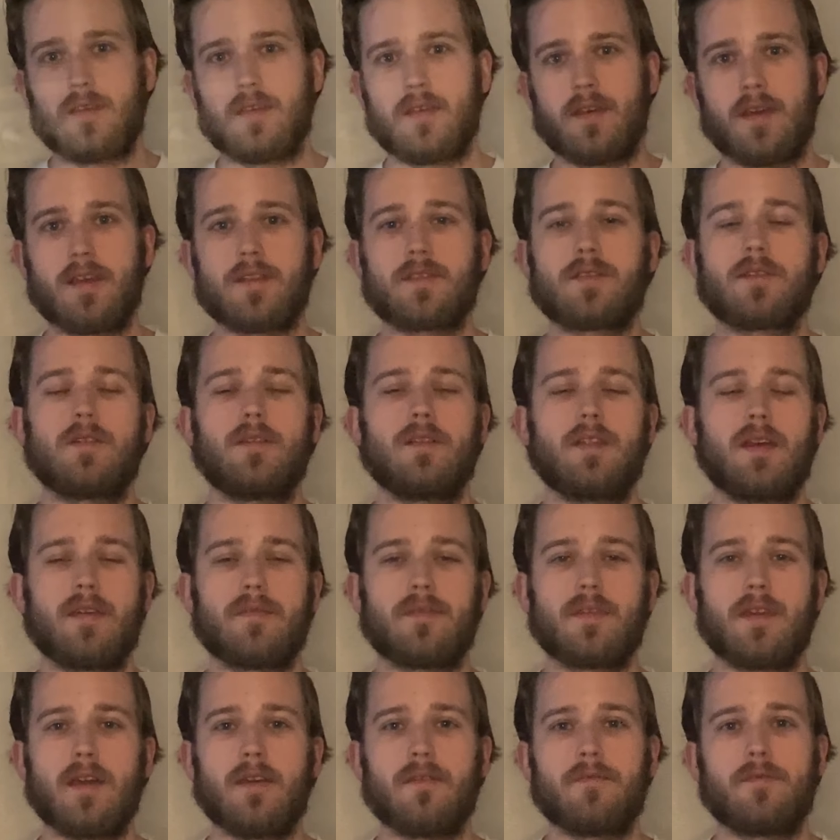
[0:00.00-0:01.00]
that's all
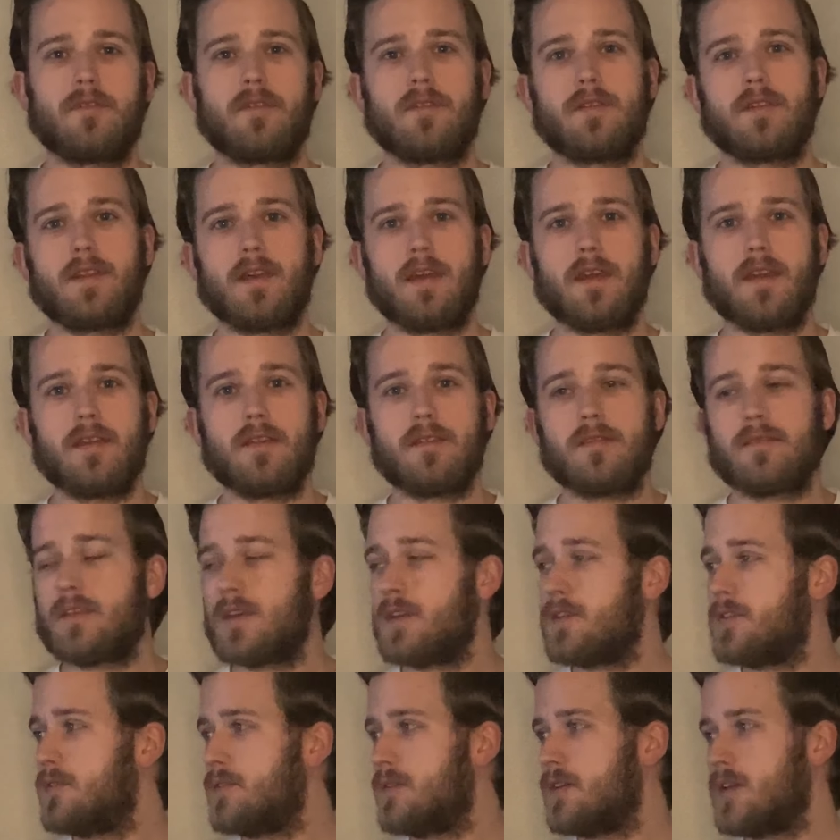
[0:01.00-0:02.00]
I've got for today.
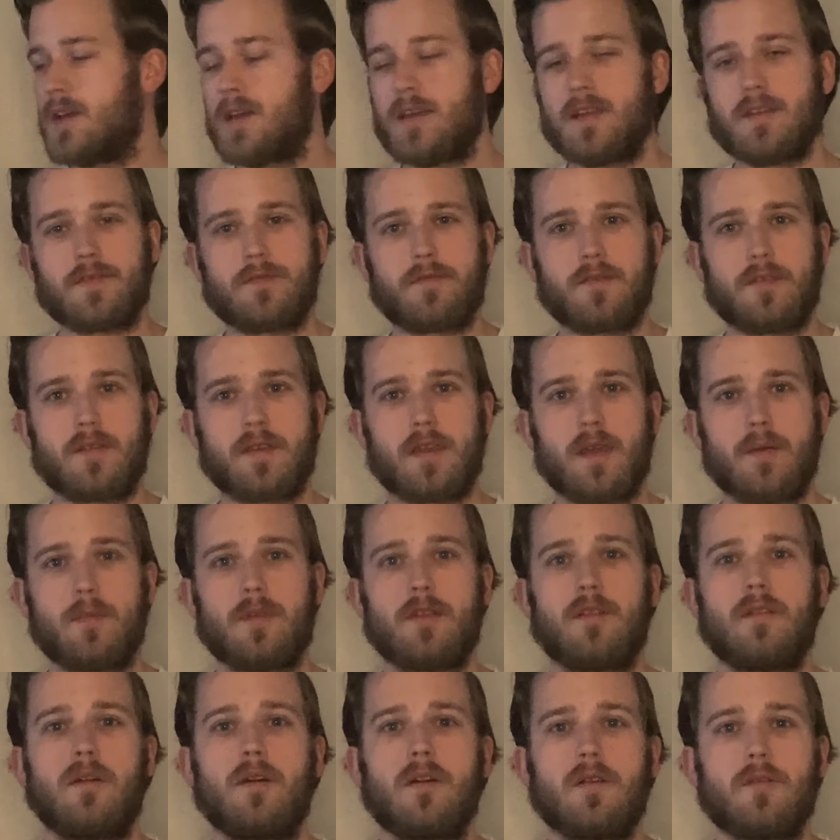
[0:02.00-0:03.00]
Thank you guys for
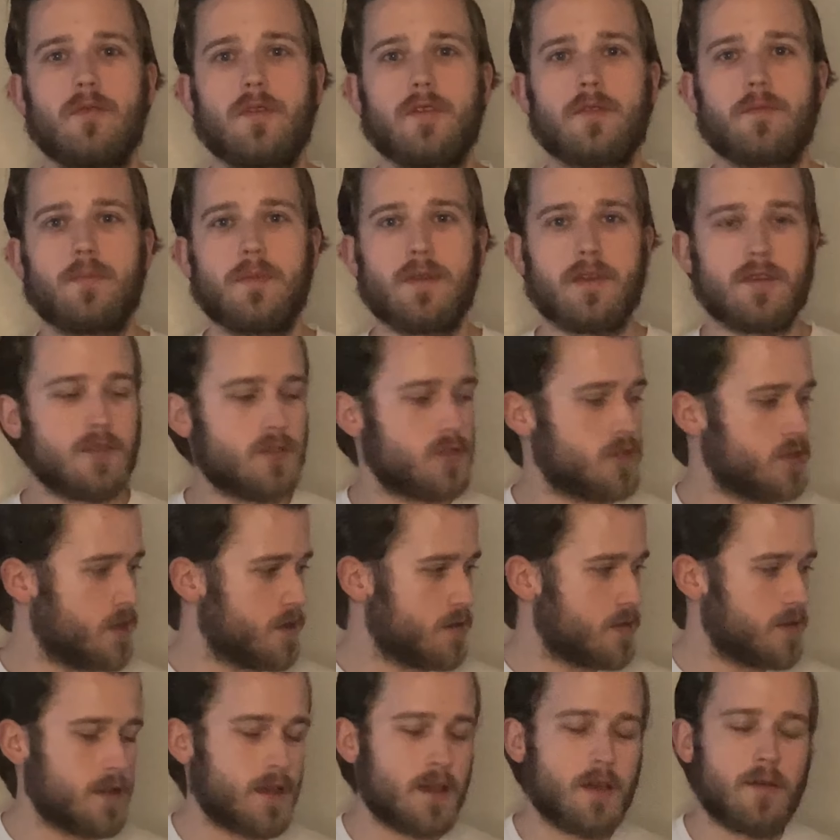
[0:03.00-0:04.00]
coming along with me and
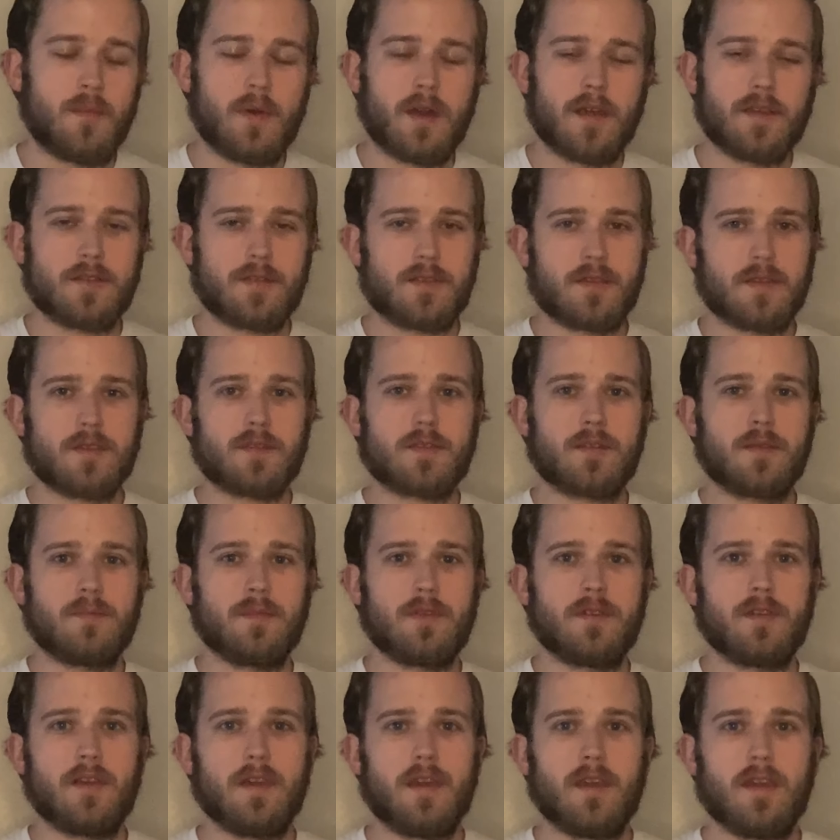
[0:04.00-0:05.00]
checking out my system
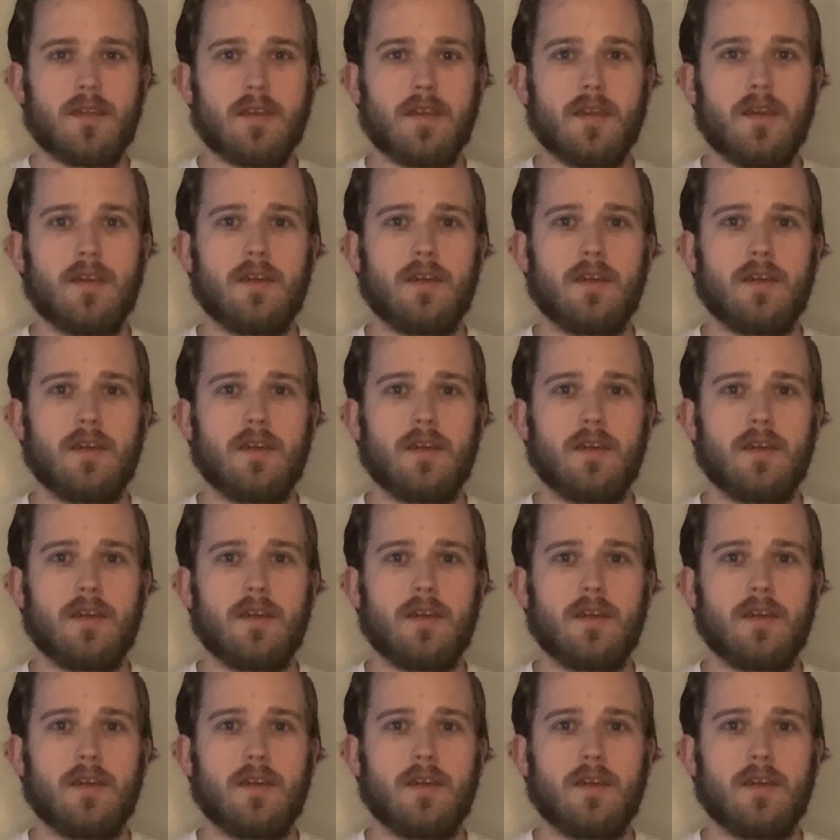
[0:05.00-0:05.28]
today.